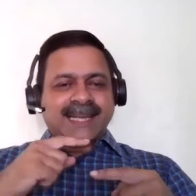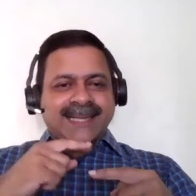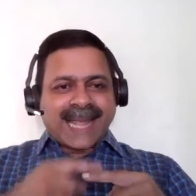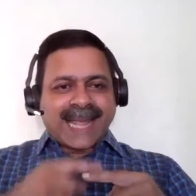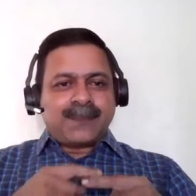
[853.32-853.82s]

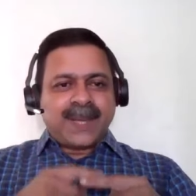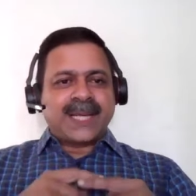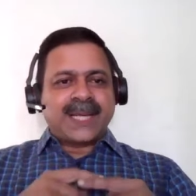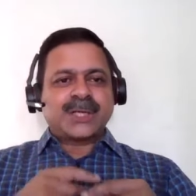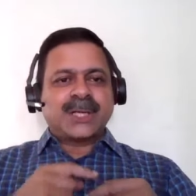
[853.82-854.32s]
That
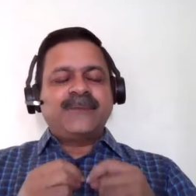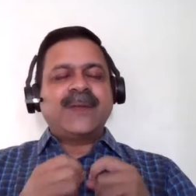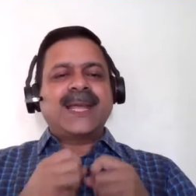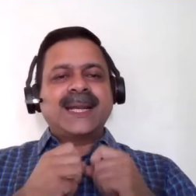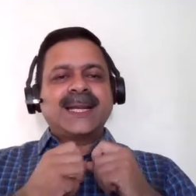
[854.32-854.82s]
application,
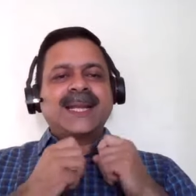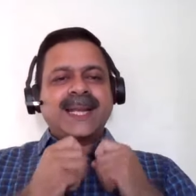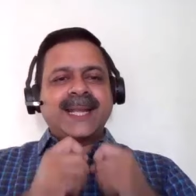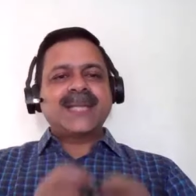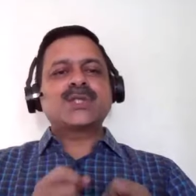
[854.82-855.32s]
if we get a
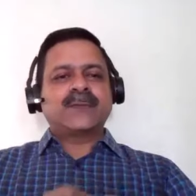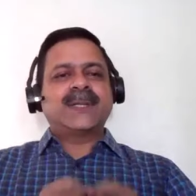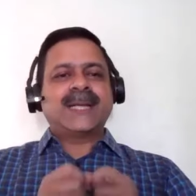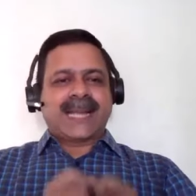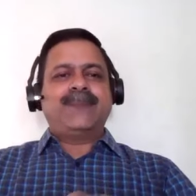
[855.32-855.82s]
taste
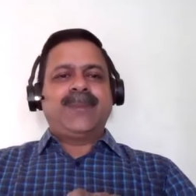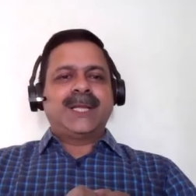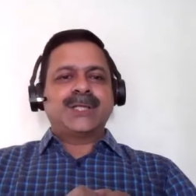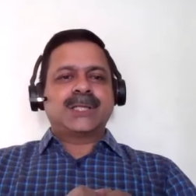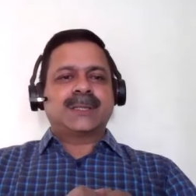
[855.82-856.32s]
of that
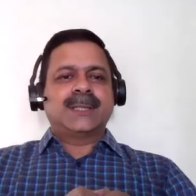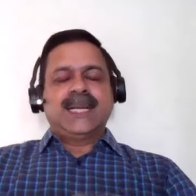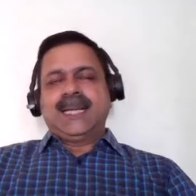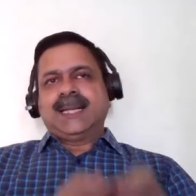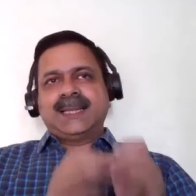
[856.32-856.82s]
application,
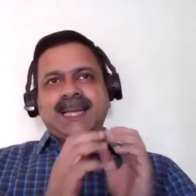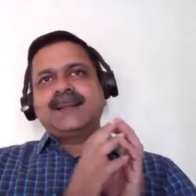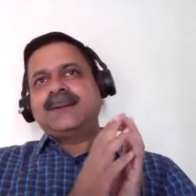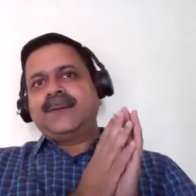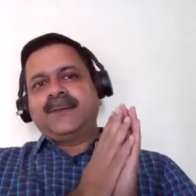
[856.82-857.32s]

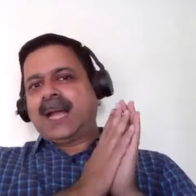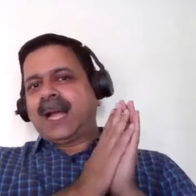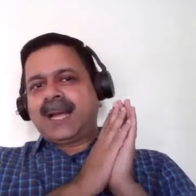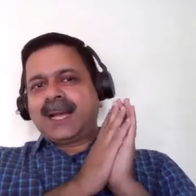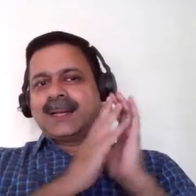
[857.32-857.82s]
then
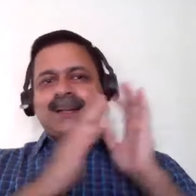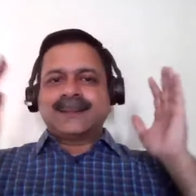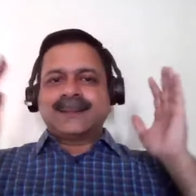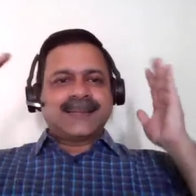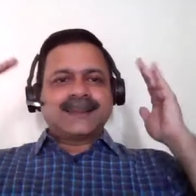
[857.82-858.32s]

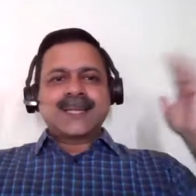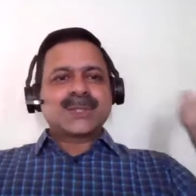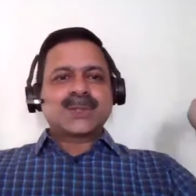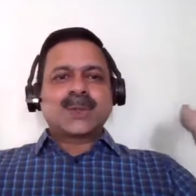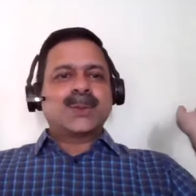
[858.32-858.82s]
are then there
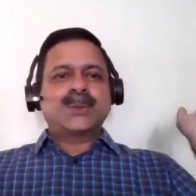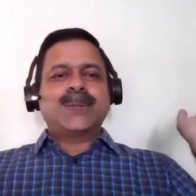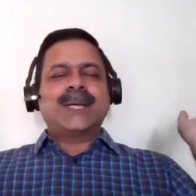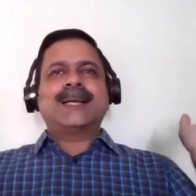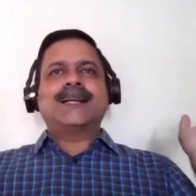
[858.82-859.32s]
is
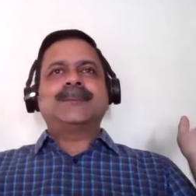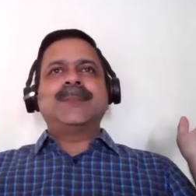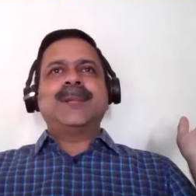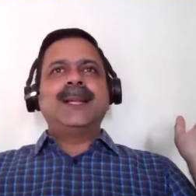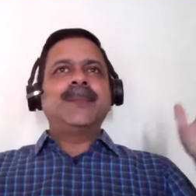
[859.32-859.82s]
no um,
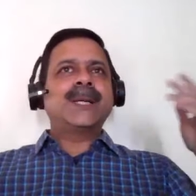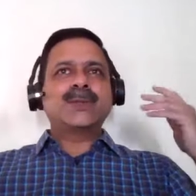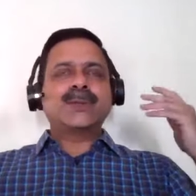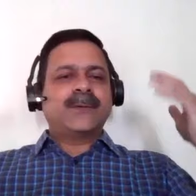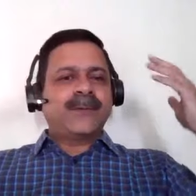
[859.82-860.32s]

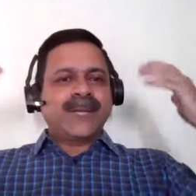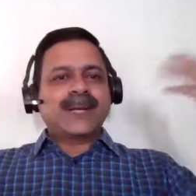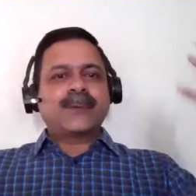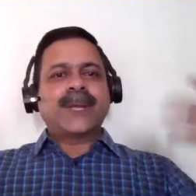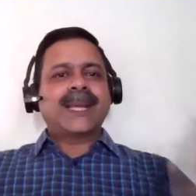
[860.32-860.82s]
limit to the way
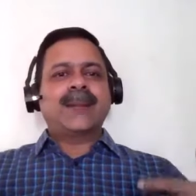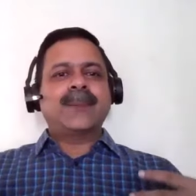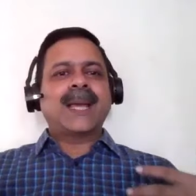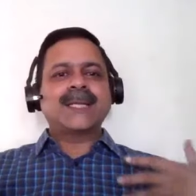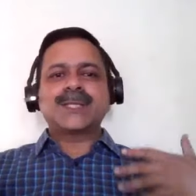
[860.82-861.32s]
that we can
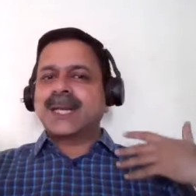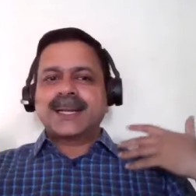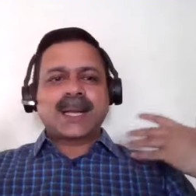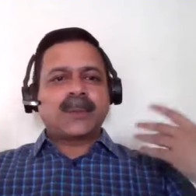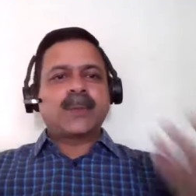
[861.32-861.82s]
imagine
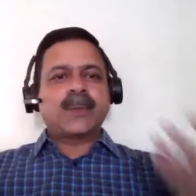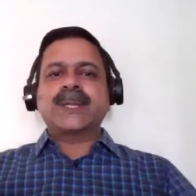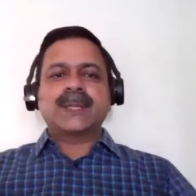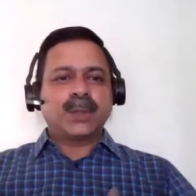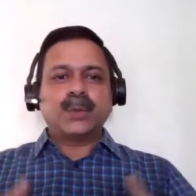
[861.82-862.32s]
and come up
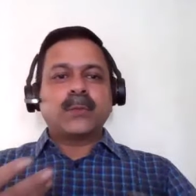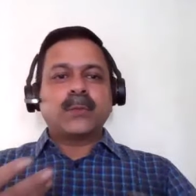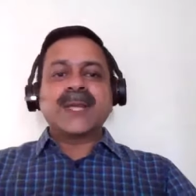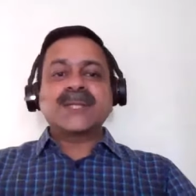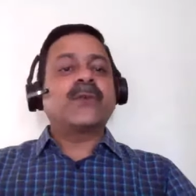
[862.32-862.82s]
with newer
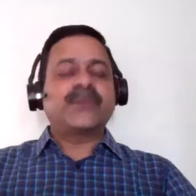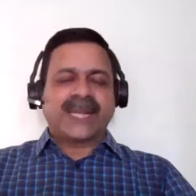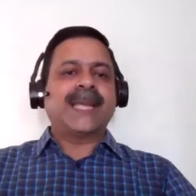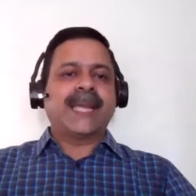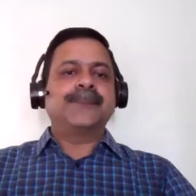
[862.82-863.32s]
ways of
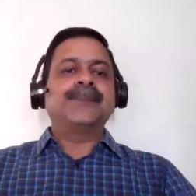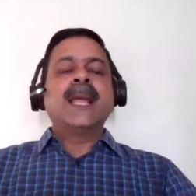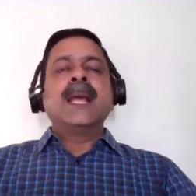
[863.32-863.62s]
thinking.